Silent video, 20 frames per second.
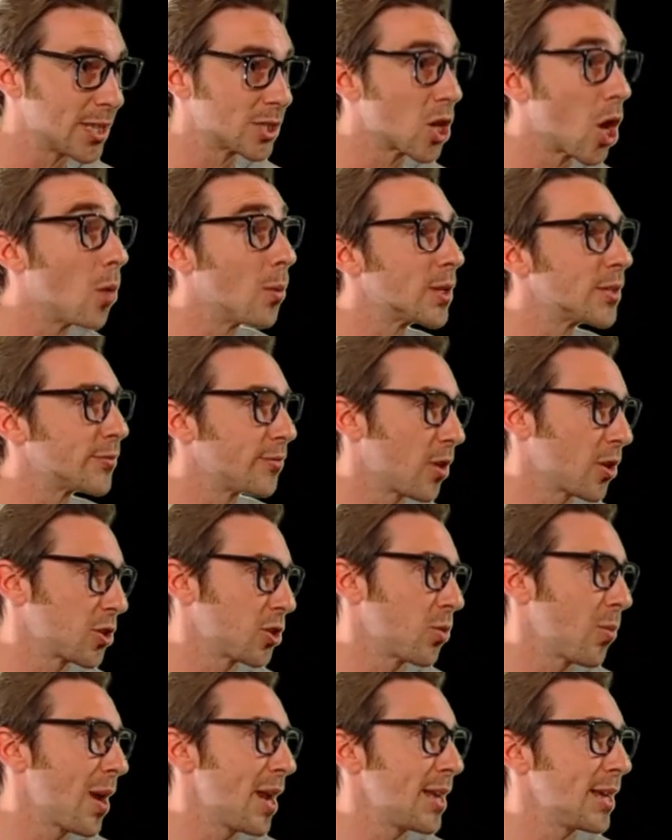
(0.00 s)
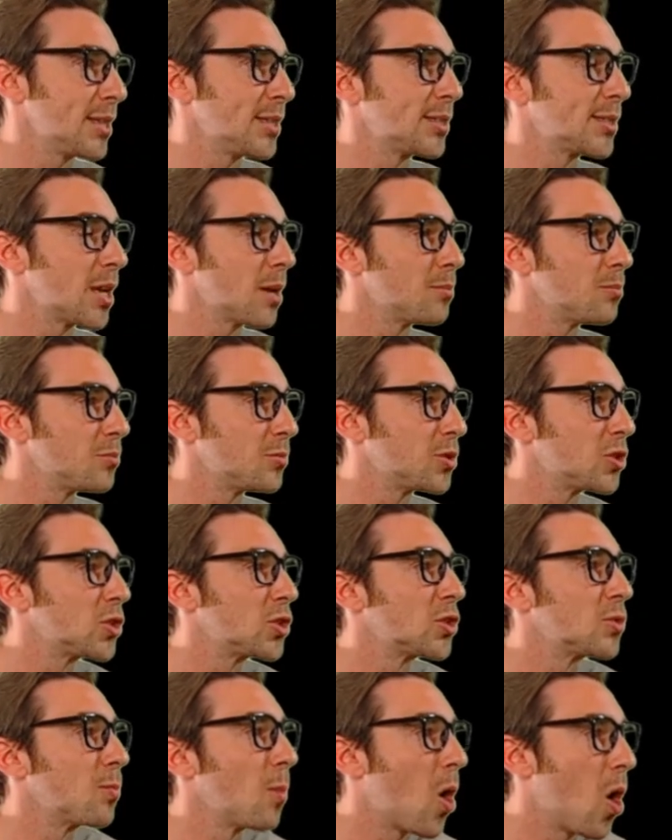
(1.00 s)
It's always fluctuating in some
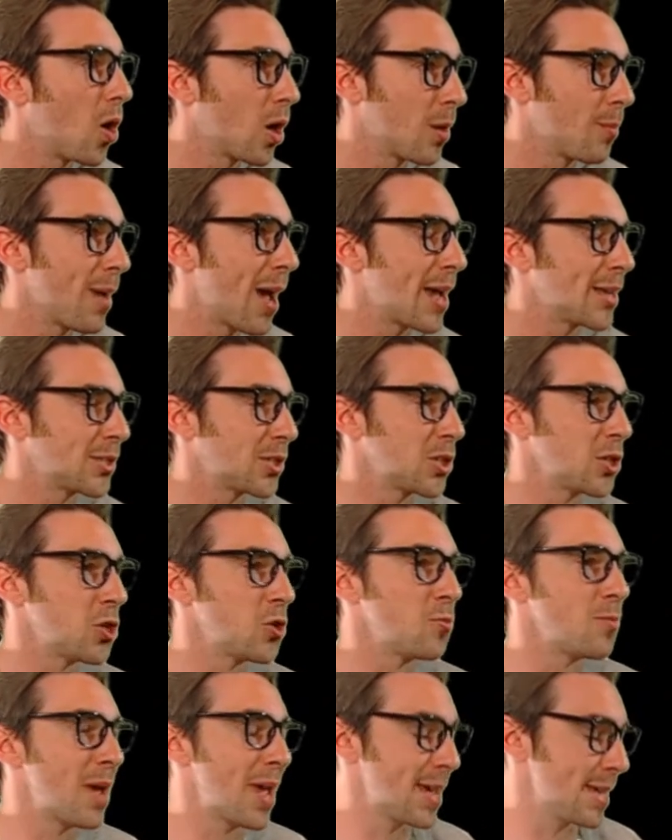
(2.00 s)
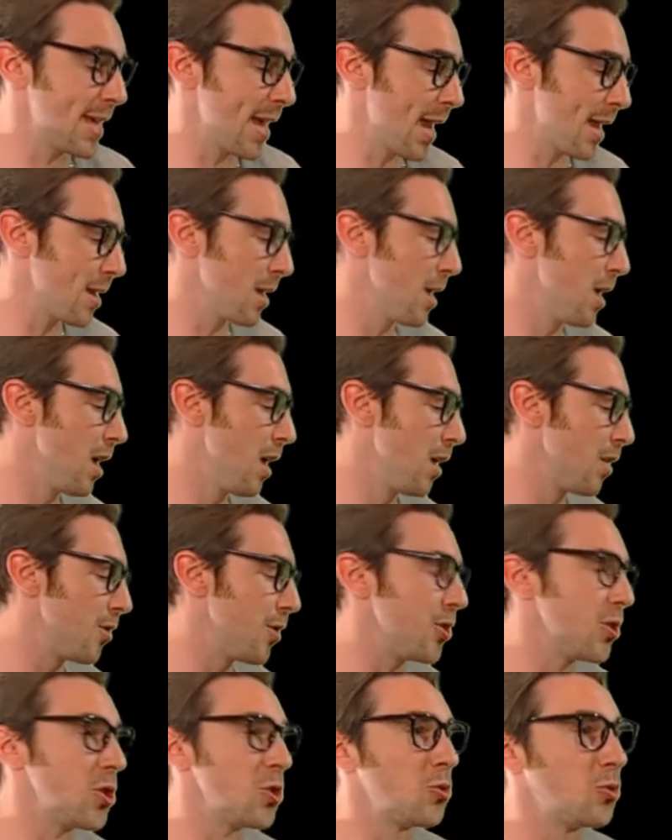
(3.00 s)
small capacity. You may get
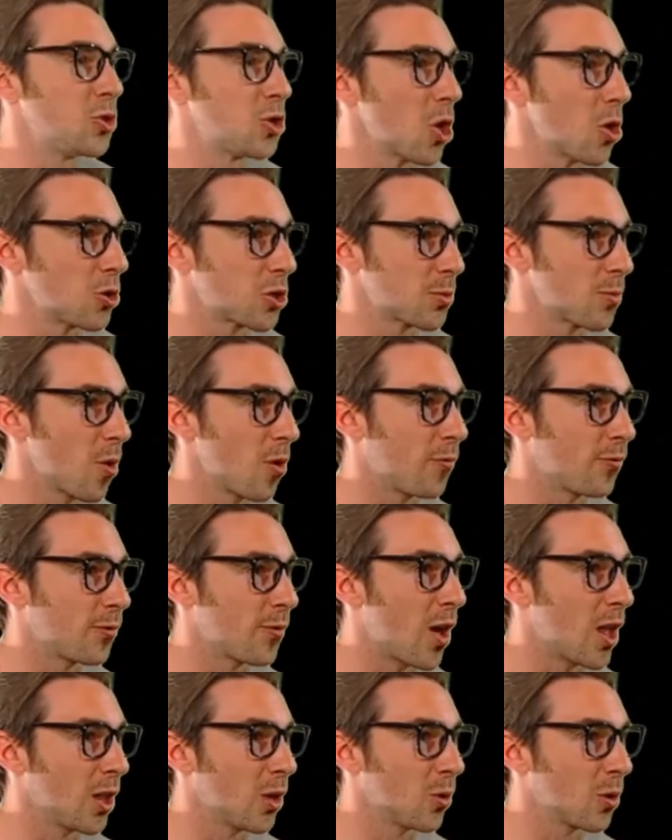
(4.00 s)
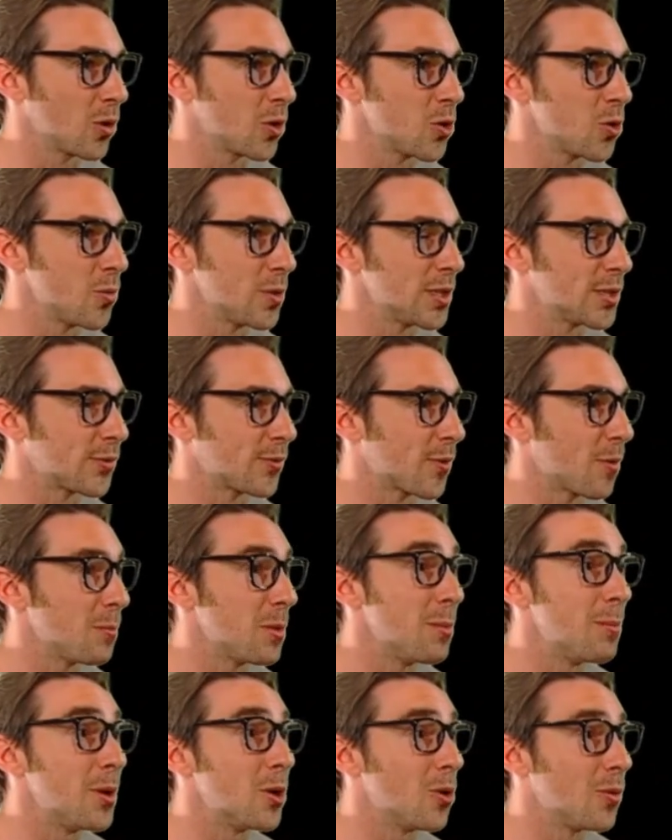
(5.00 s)
the new Joe Schmo follower who is from
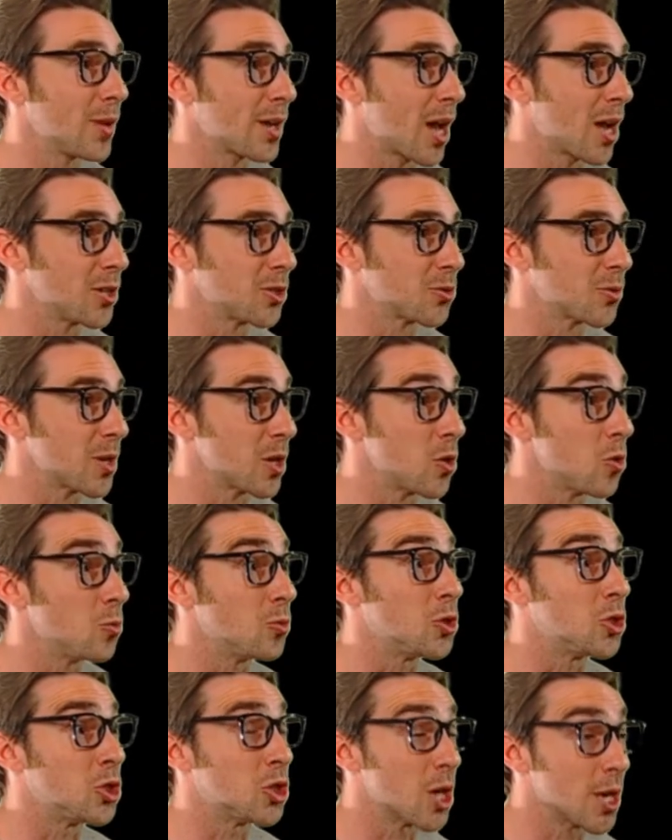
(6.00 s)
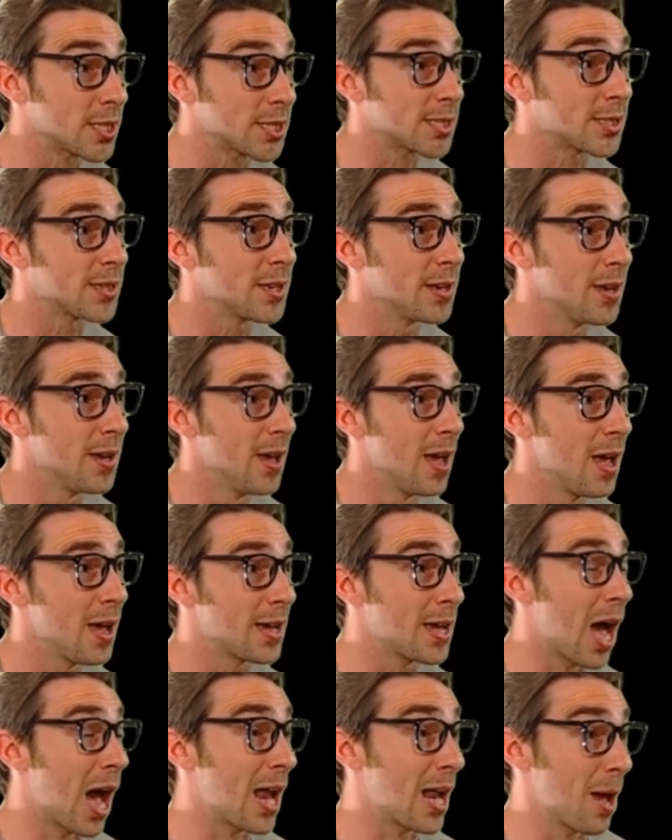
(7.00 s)
the middle of the country who just
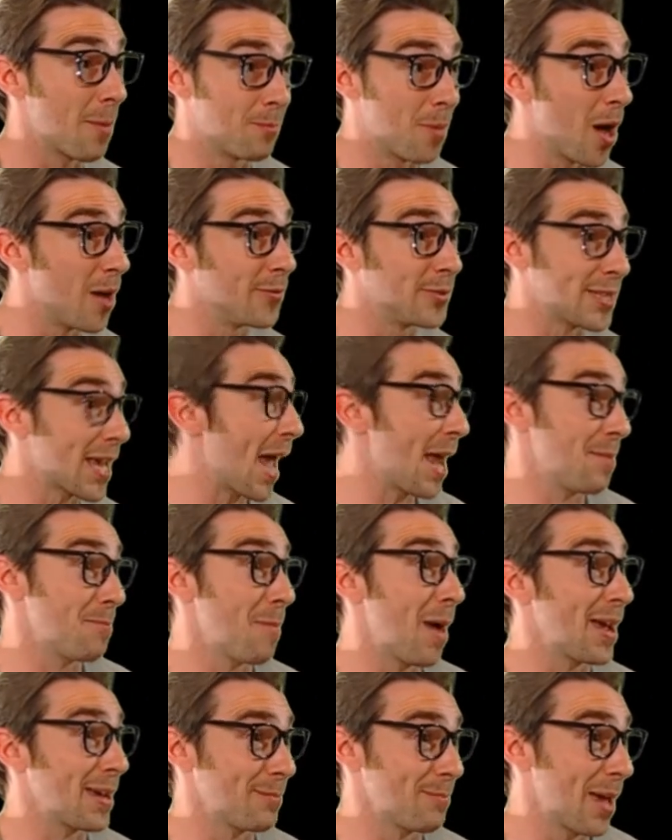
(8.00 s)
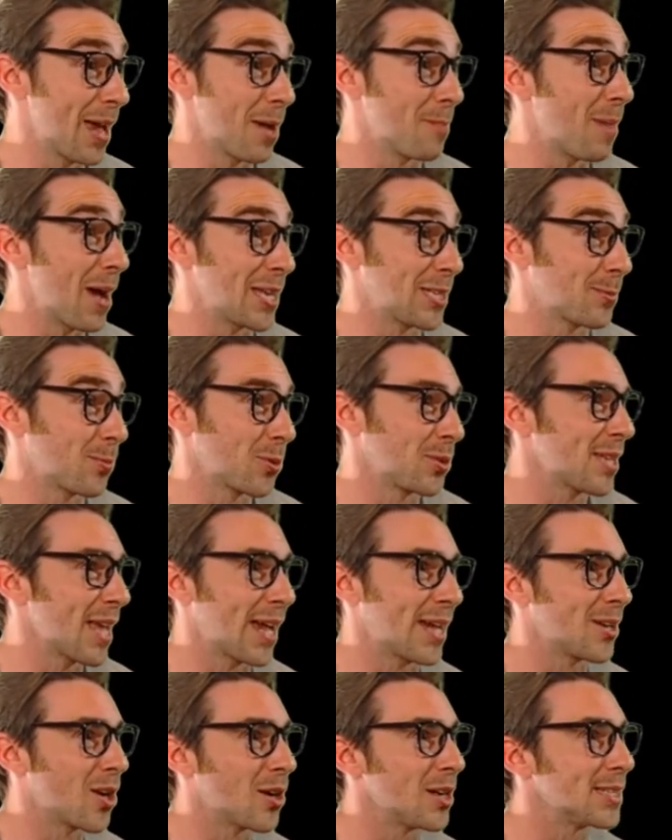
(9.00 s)
got above 10 meg- megabytes per
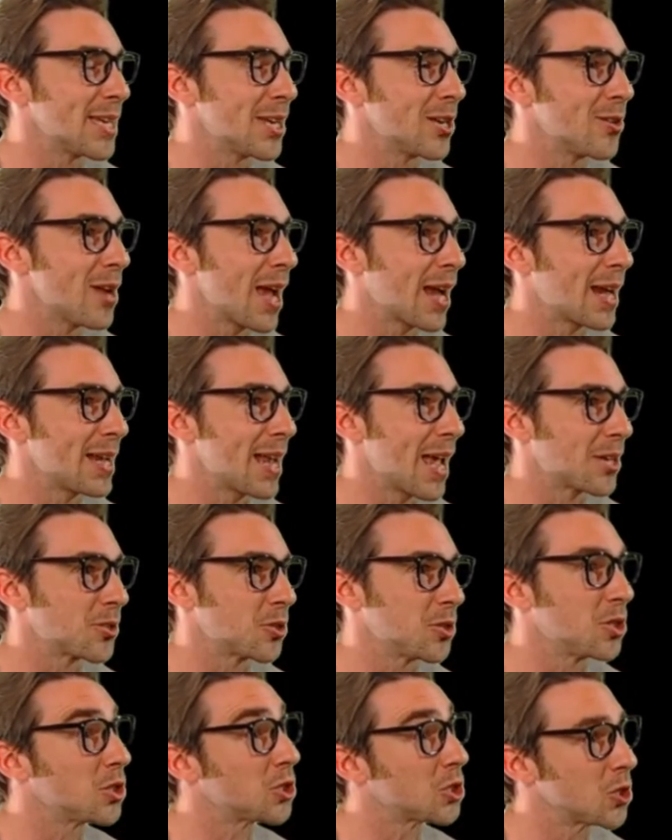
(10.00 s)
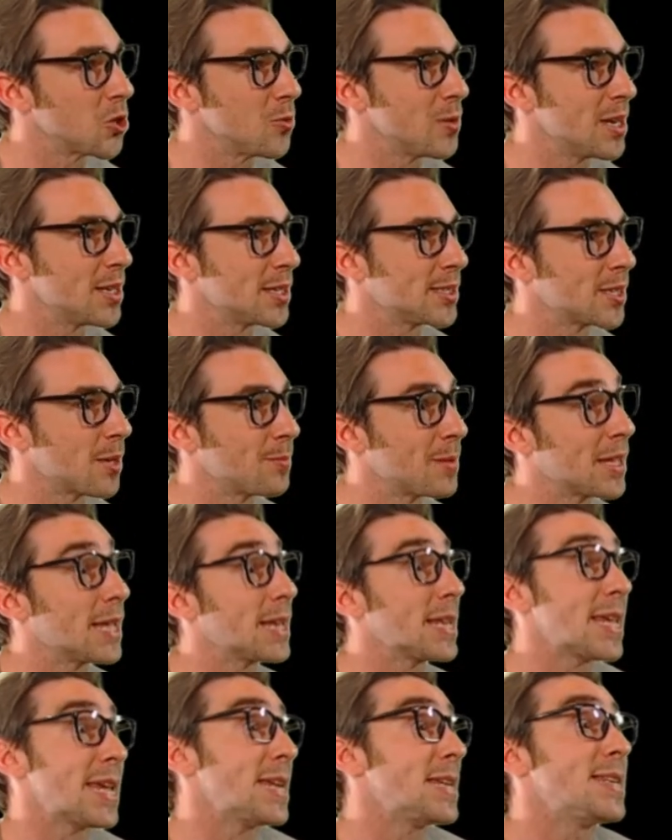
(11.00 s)
second on his internet connection to tune into something
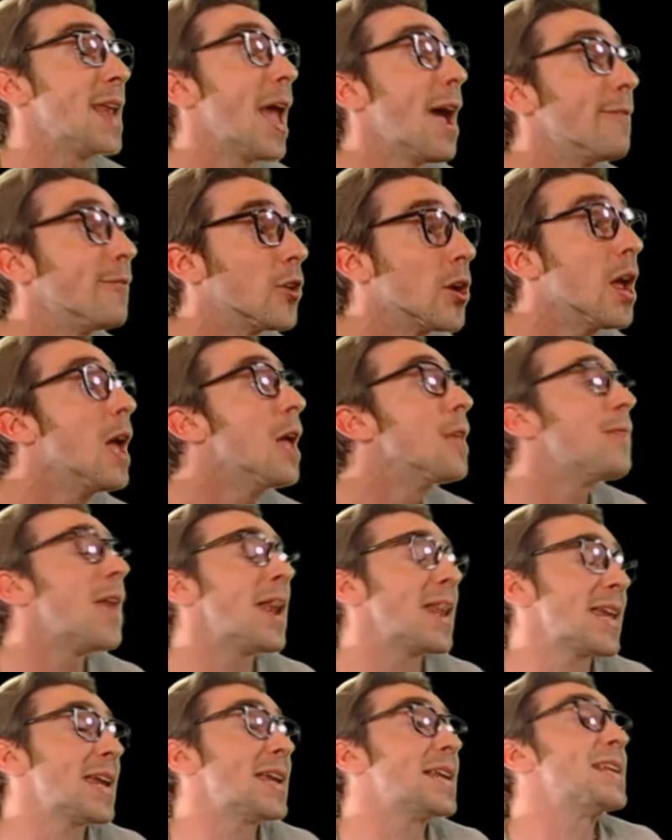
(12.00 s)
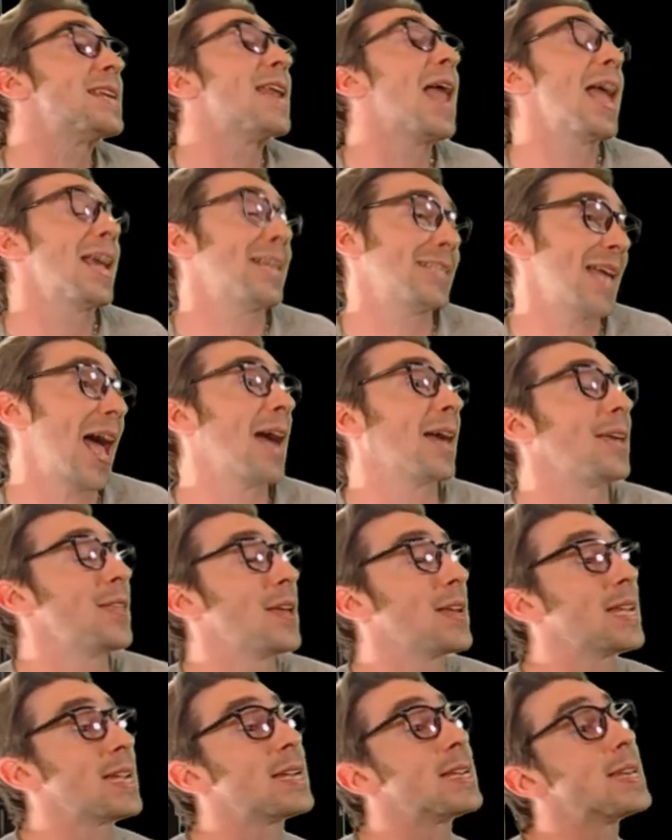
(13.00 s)
that he finally never, got there. He, exactly,
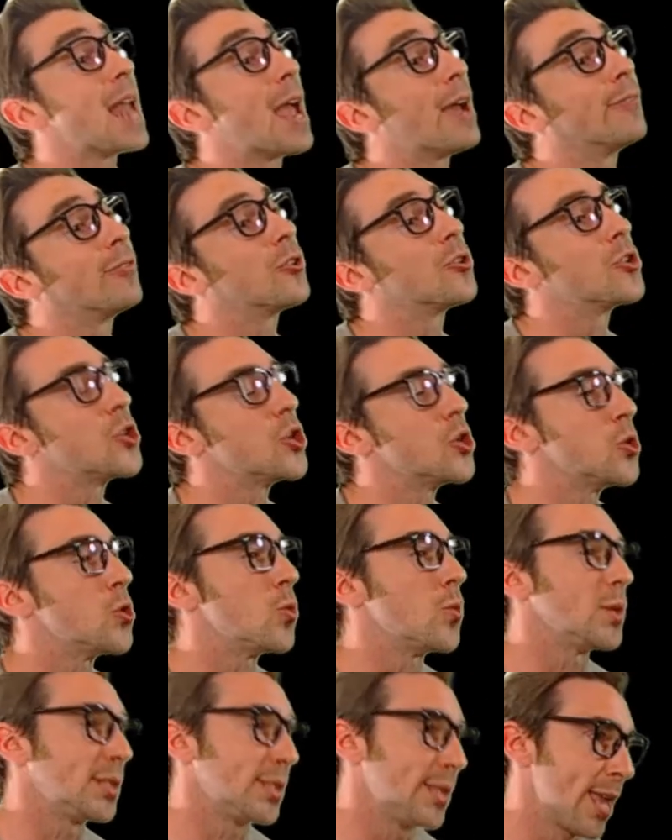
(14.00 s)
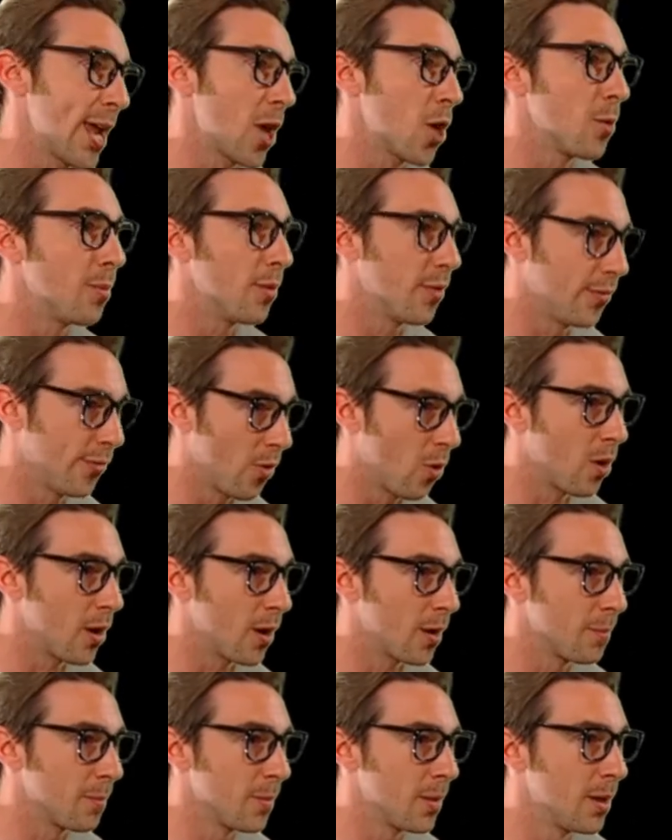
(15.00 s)
that he never knew was there yep.
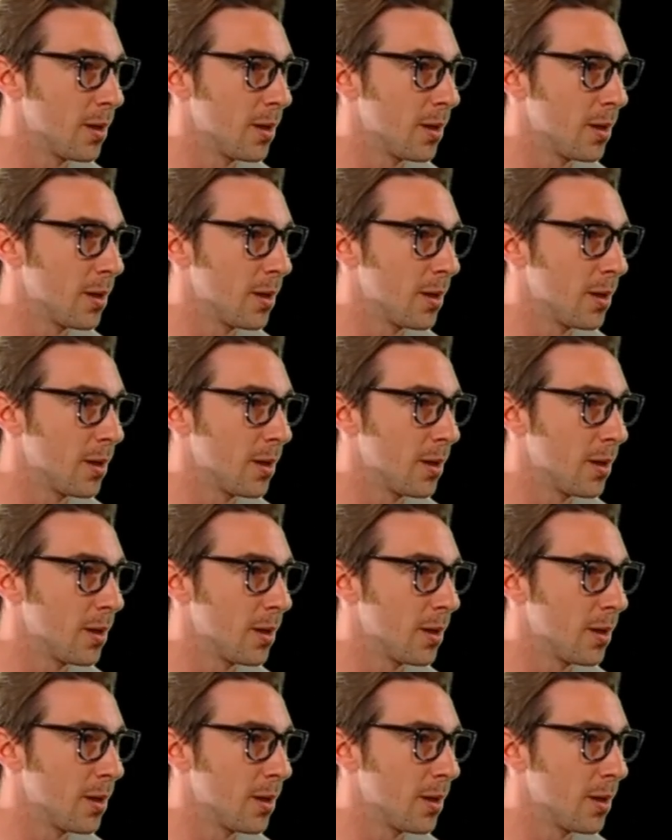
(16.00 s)
before.